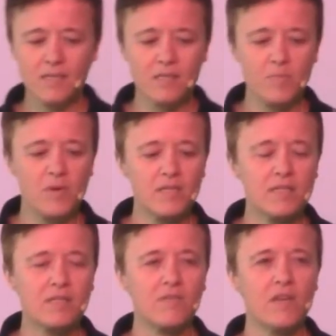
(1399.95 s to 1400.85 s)
as the
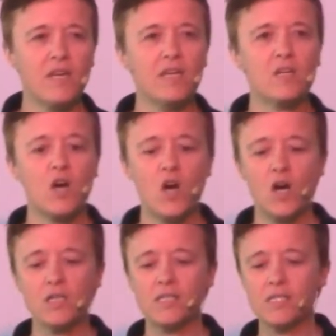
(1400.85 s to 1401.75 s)
presence of heat
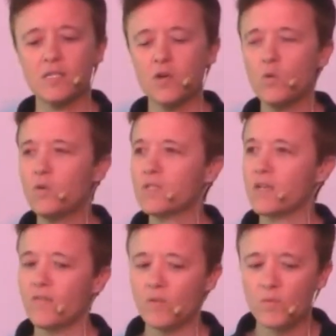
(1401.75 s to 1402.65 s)
causes the coolness
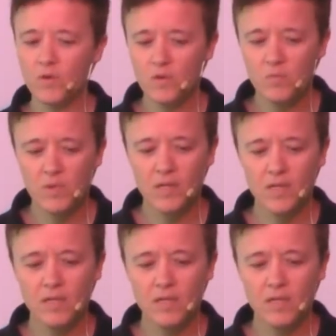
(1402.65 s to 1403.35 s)
of a room